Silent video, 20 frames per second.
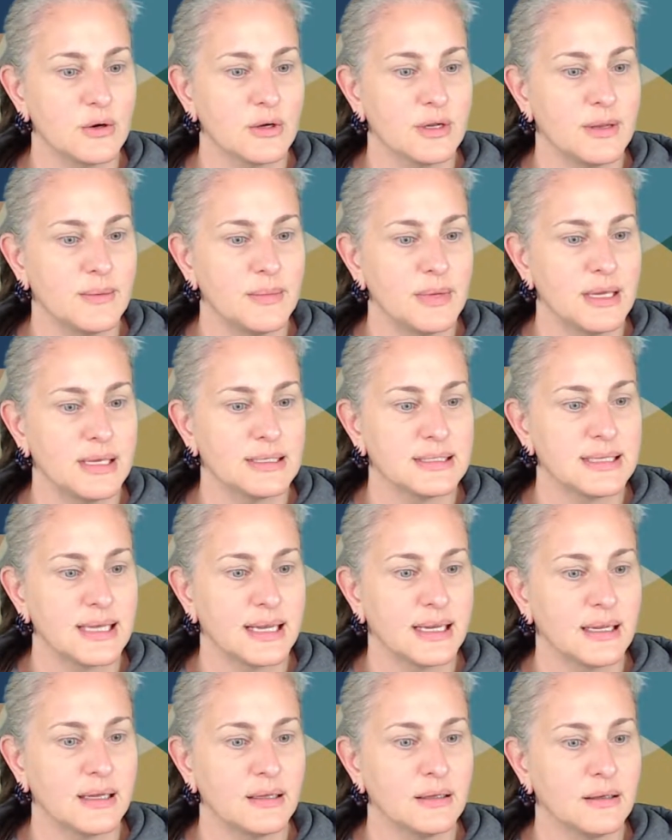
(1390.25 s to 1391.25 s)
Give me a
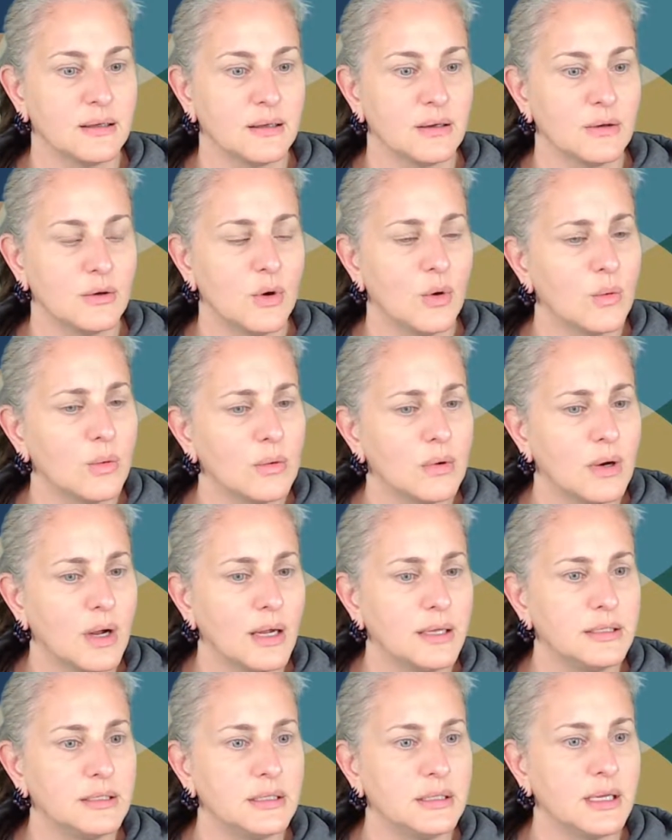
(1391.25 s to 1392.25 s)
second. No,
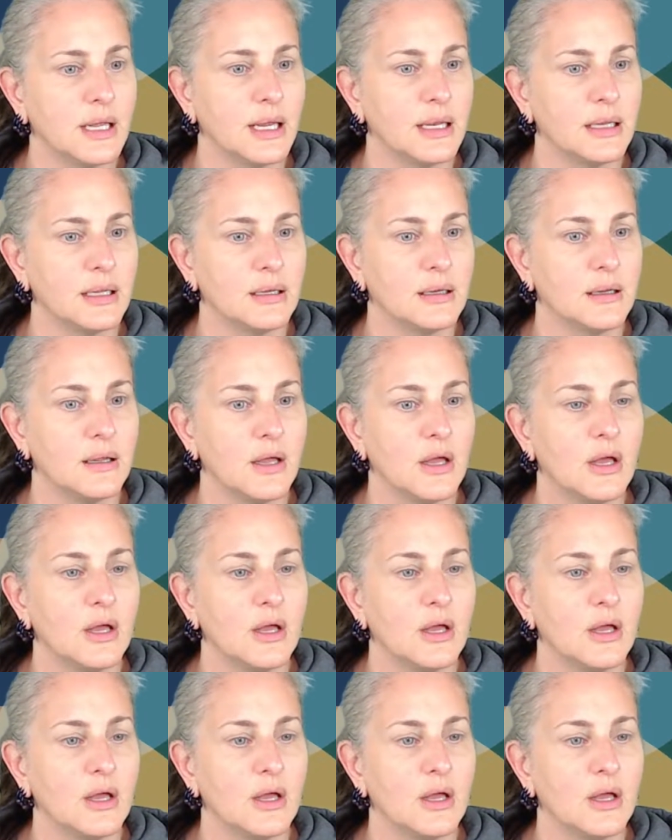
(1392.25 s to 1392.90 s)
I did get it.